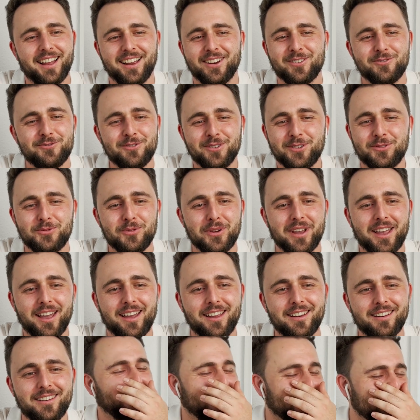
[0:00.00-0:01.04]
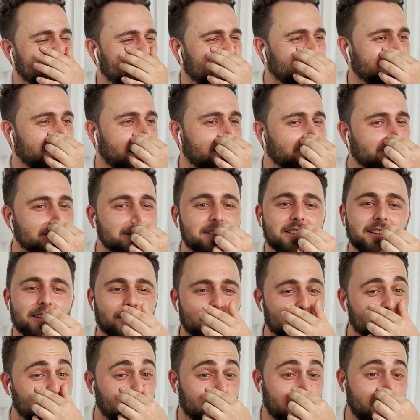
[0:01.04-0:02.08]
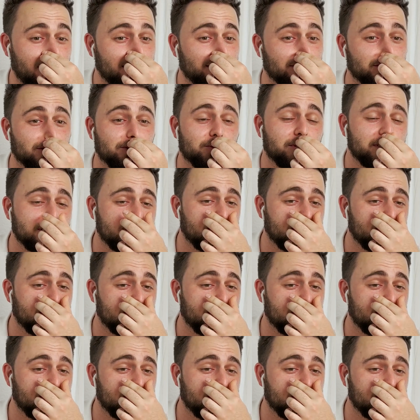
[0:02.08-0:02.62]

You can't put everything on Ronaldo's wrist